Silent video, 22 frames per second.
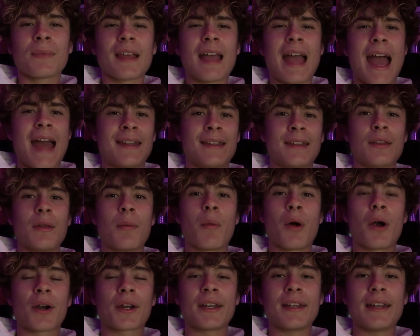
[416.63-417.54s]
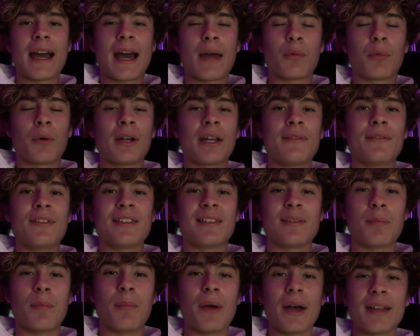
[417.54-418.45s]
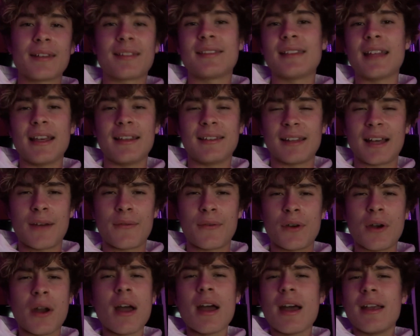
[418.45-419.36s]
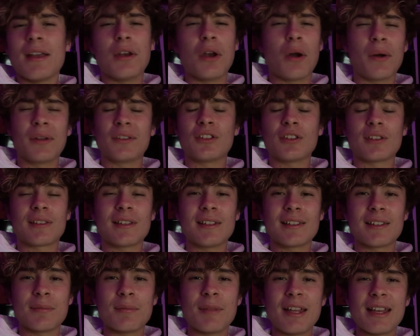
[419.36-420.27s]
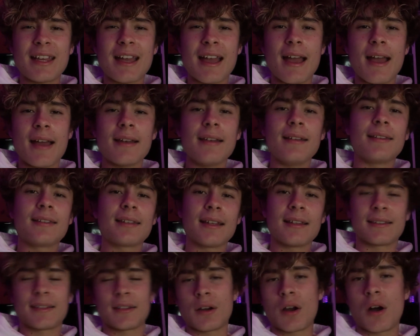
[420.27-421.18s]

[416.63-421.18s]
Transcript: and then the market had one of its best days ever. It just doesn't make any sense at